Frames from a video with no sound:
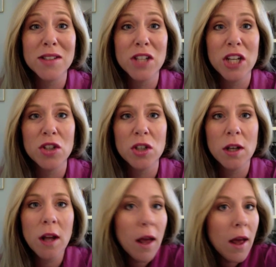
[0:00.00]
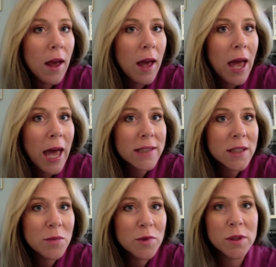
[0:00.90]
attention,
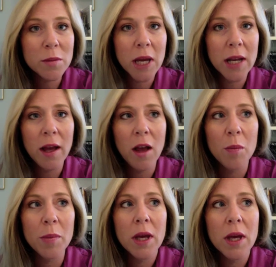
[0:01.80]
ask him for some kind of help.